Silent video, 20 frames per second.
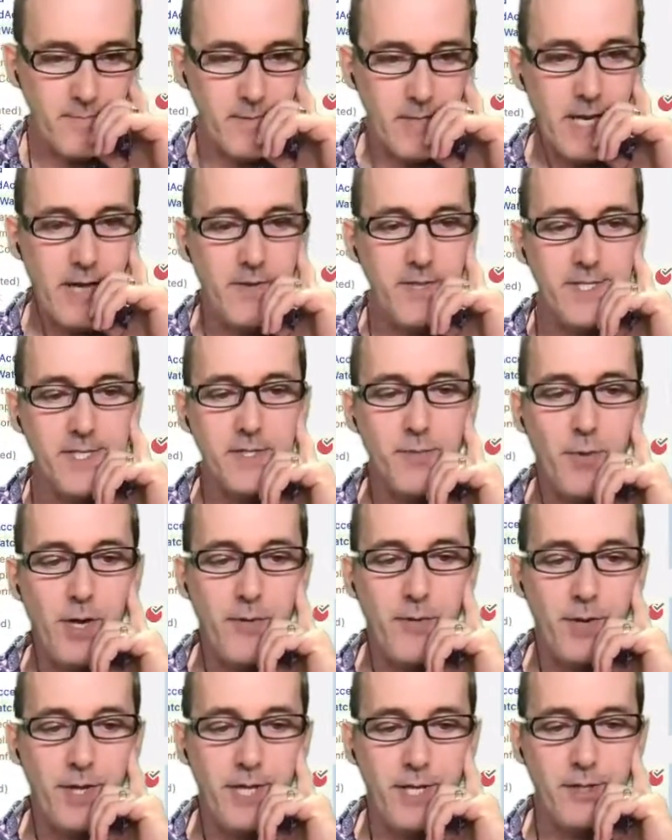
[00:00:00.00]
Now this is the one
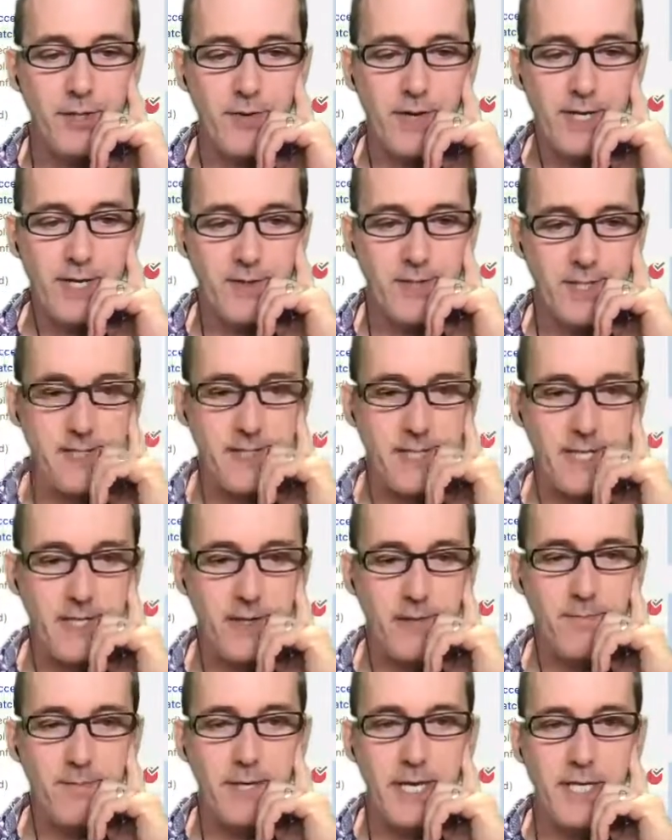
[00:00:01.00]
where the user enters a single
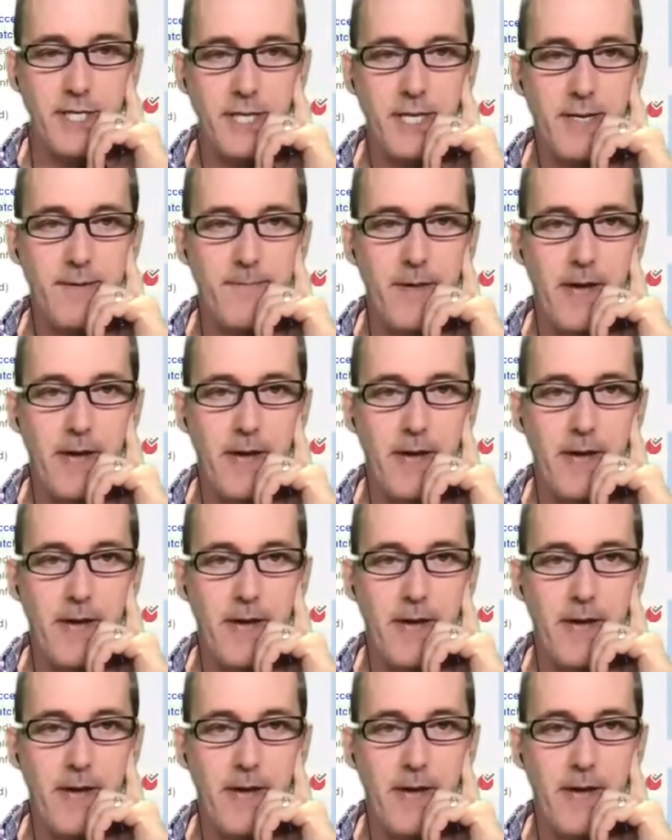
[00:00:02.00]
digit.